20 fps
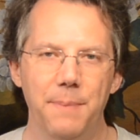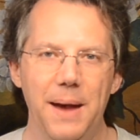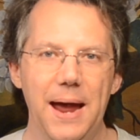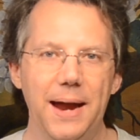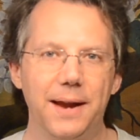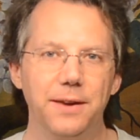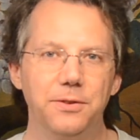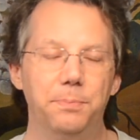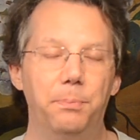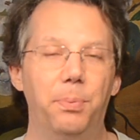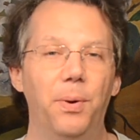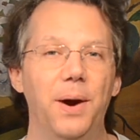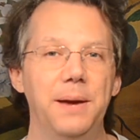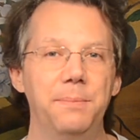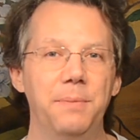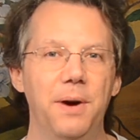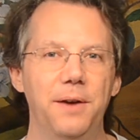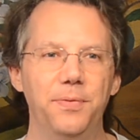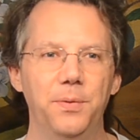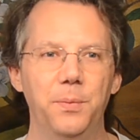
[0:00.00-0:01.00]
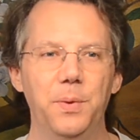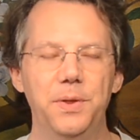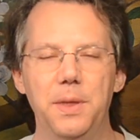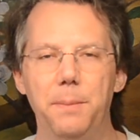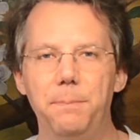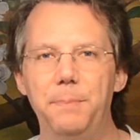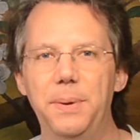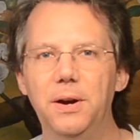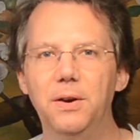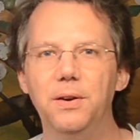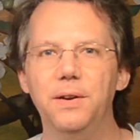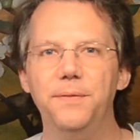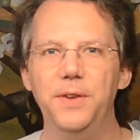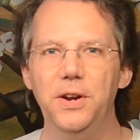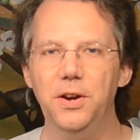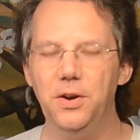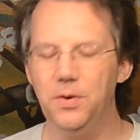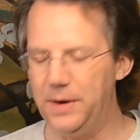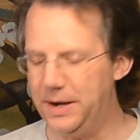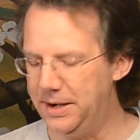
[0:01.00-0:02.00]
back. It's Brainmuffin with a beer
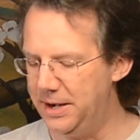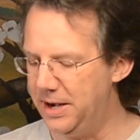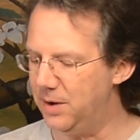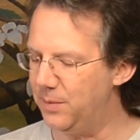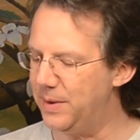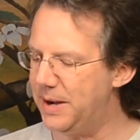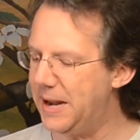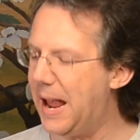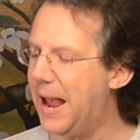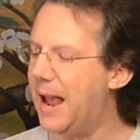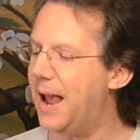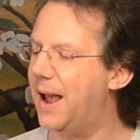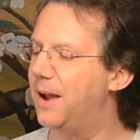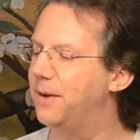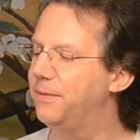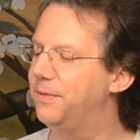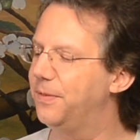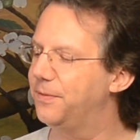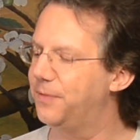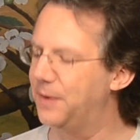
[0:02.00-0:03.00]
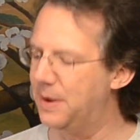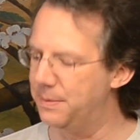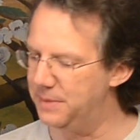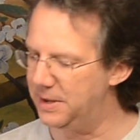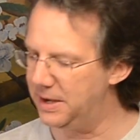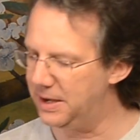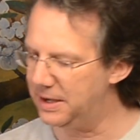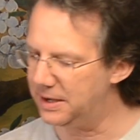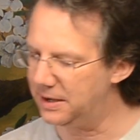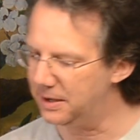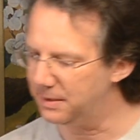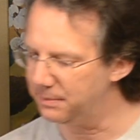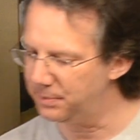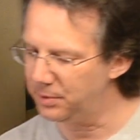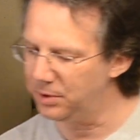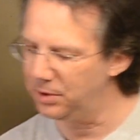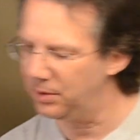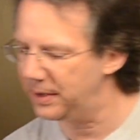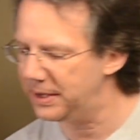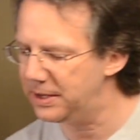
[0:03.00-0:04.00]
review. And here we have from the
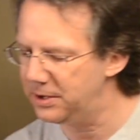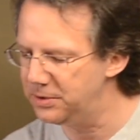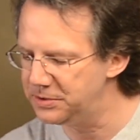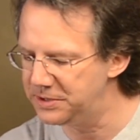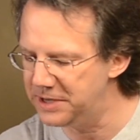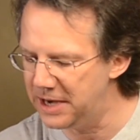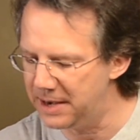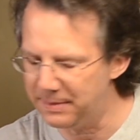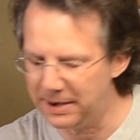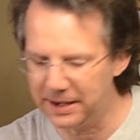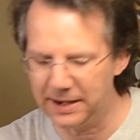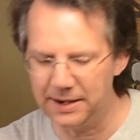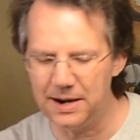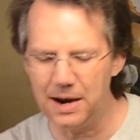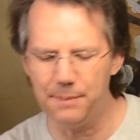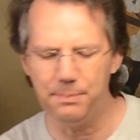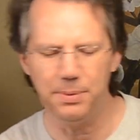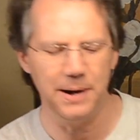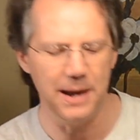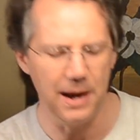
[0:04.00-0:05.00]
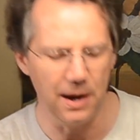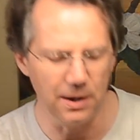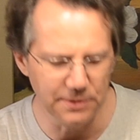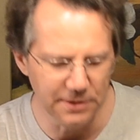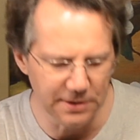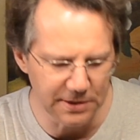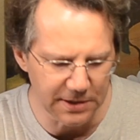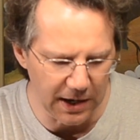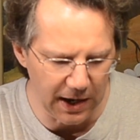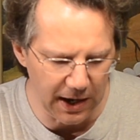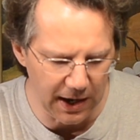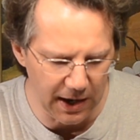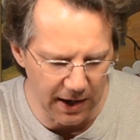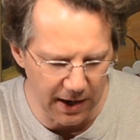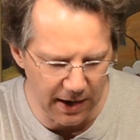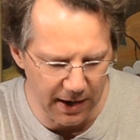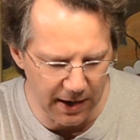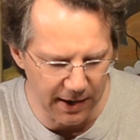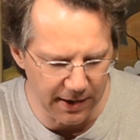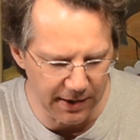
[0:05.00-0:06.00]
brewery whose name I cannot pronounce.
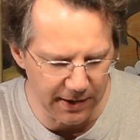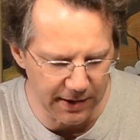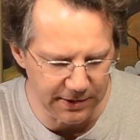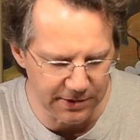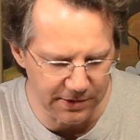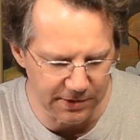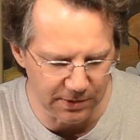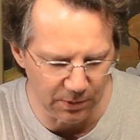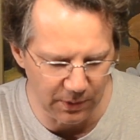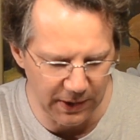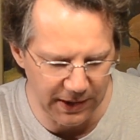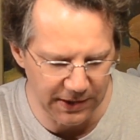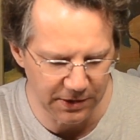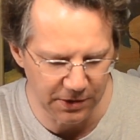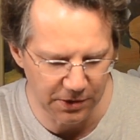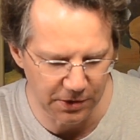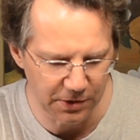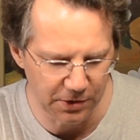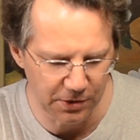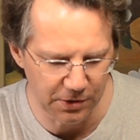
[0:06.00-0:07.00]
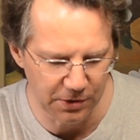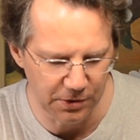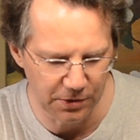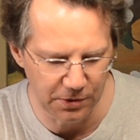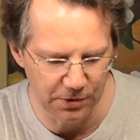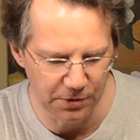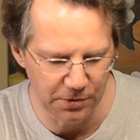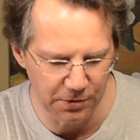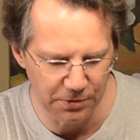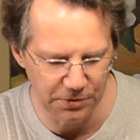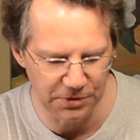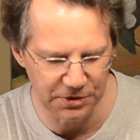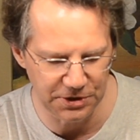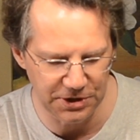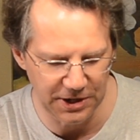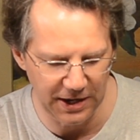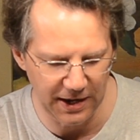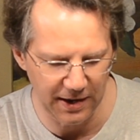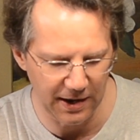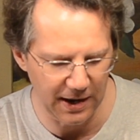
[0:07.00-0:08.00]
It's Rinkus kiai
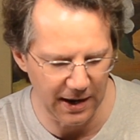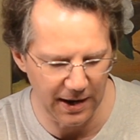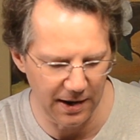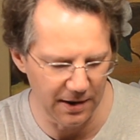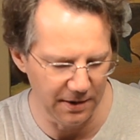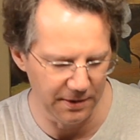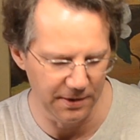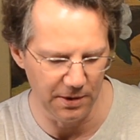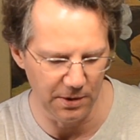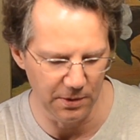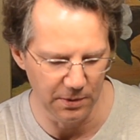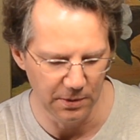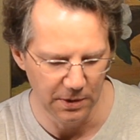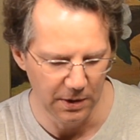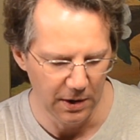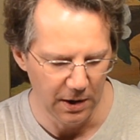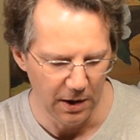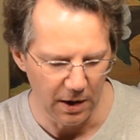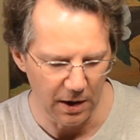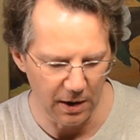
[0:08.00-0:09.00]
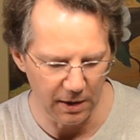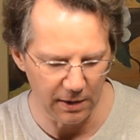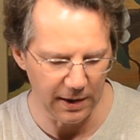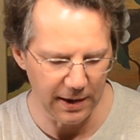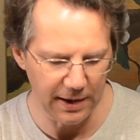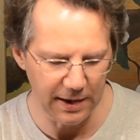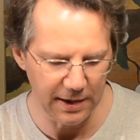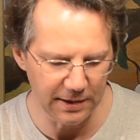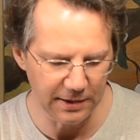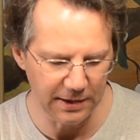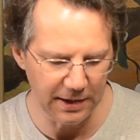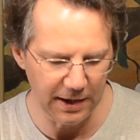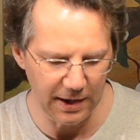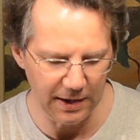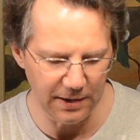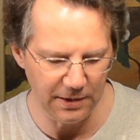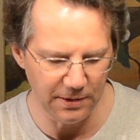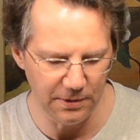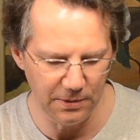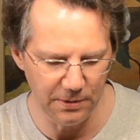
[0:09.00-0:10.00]
Effin, I don't know.
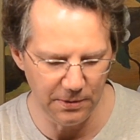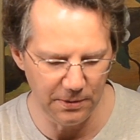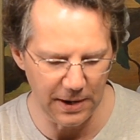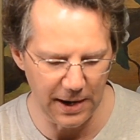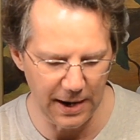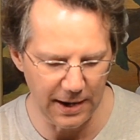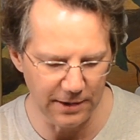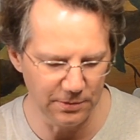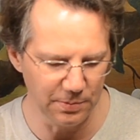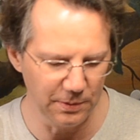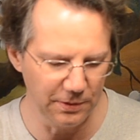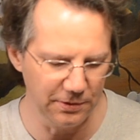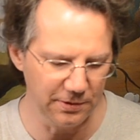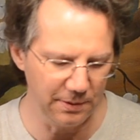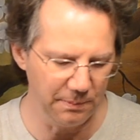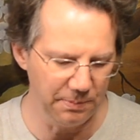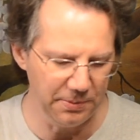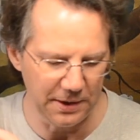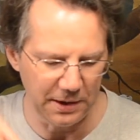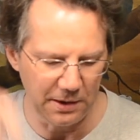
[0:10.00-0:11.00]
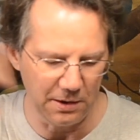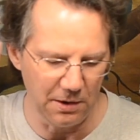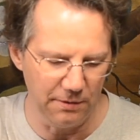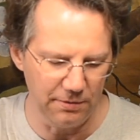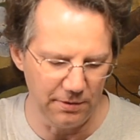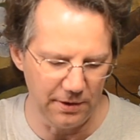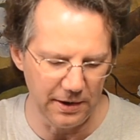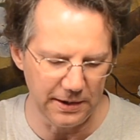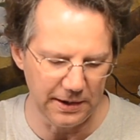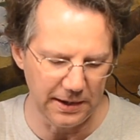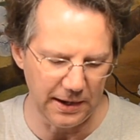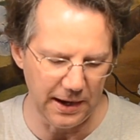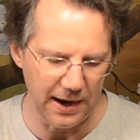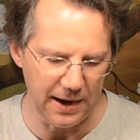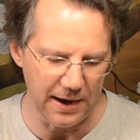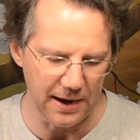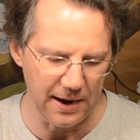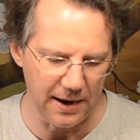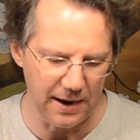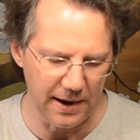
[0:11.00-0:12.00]
R-I-N-K-U-S with something over it.
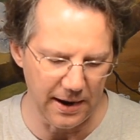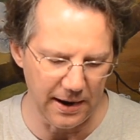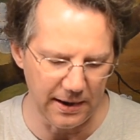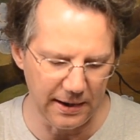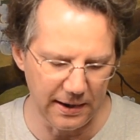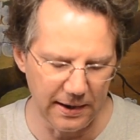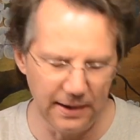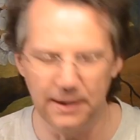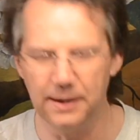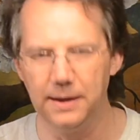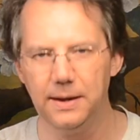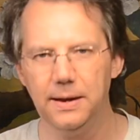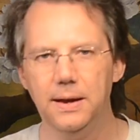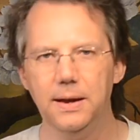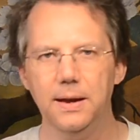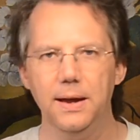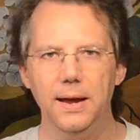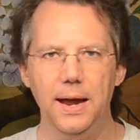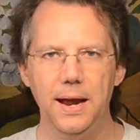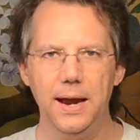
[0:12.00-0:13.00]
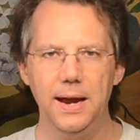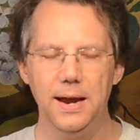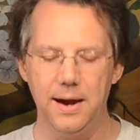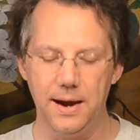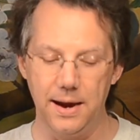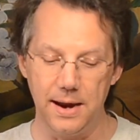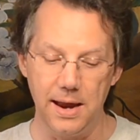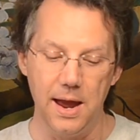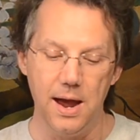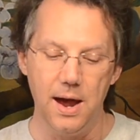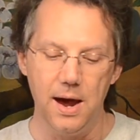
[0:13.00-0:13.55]
K-I-A-I.